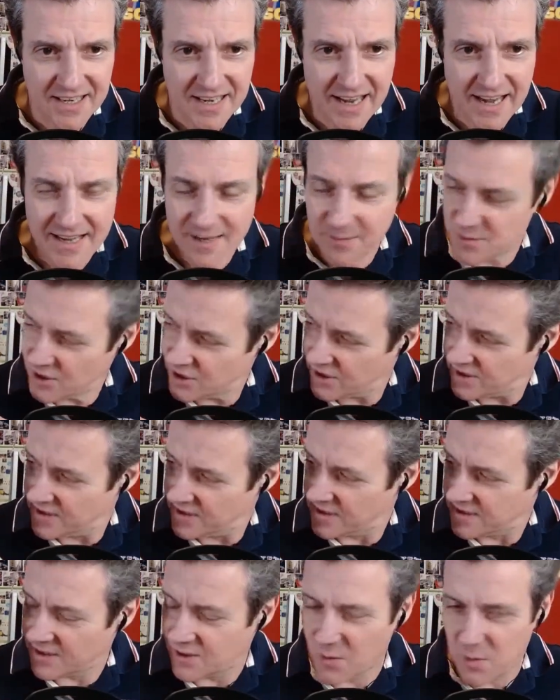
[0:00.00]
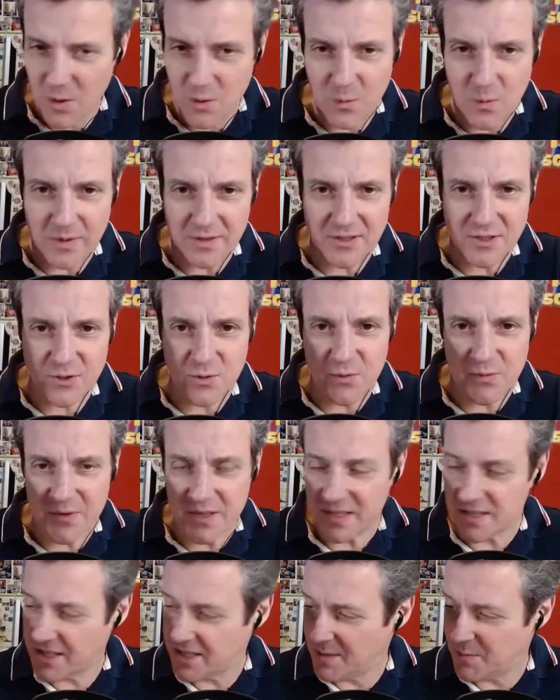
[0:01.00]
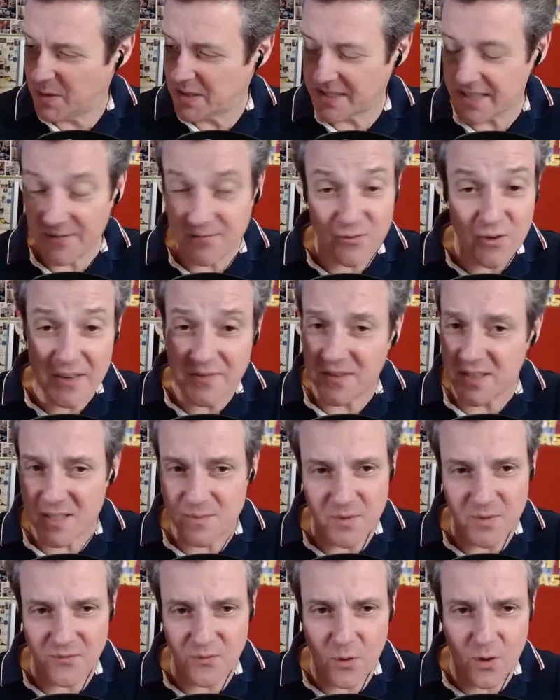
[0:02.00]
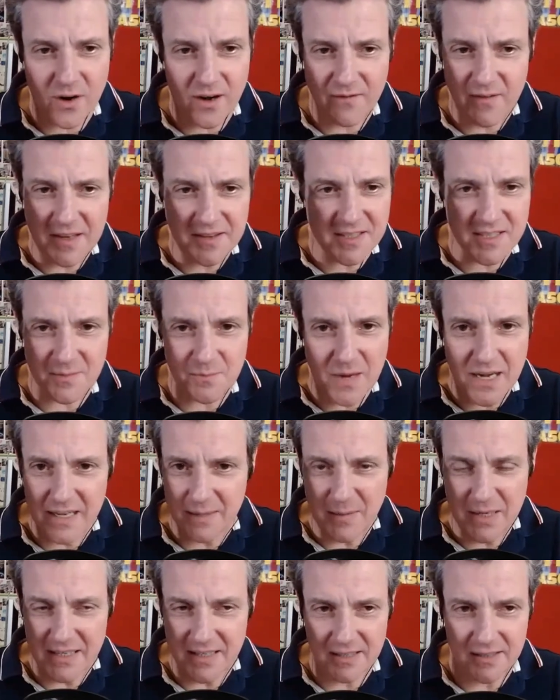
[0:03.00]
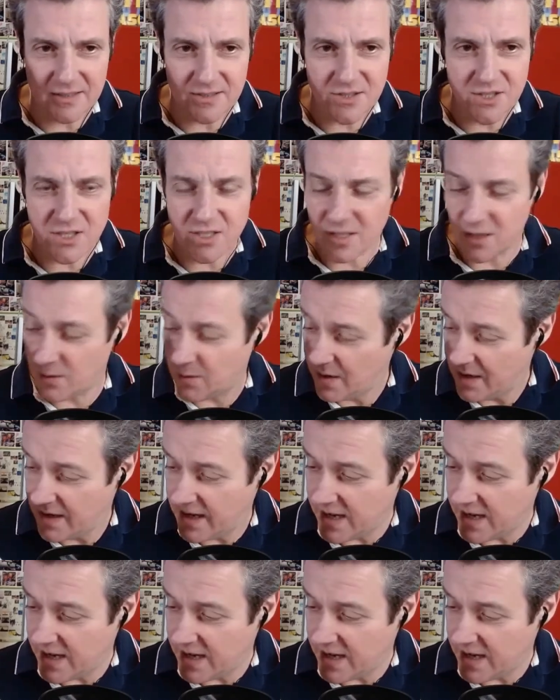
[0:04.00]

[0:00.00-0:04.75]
And I'm just going to quote one or two things here because I've read this before. I read this many, many years ago.